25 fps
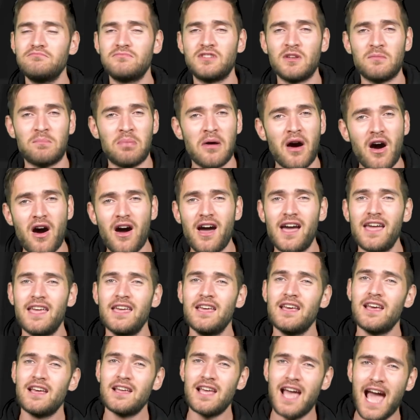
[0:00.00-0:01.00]
Depay
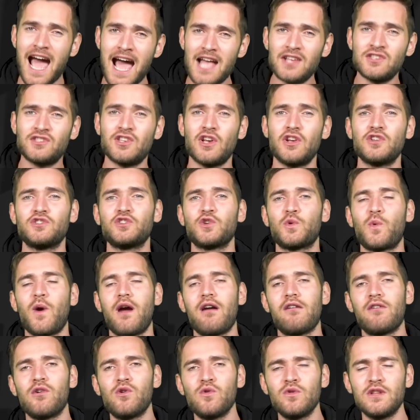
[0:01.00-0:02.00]
and Sergio
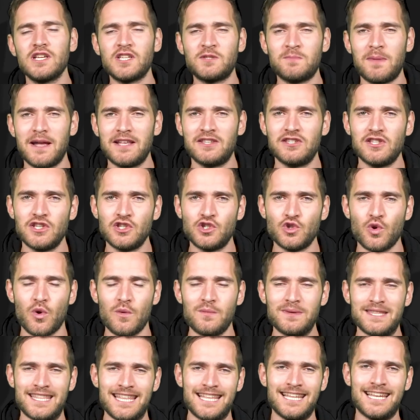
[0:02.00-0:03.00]
Aguero all expected to
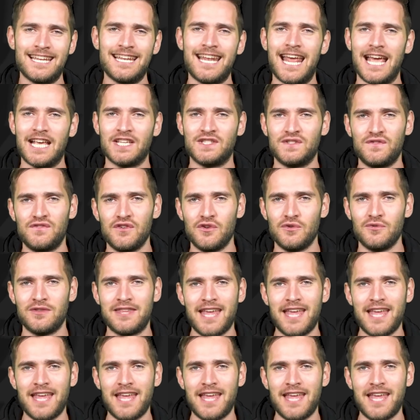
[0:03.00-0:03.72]
join within the next few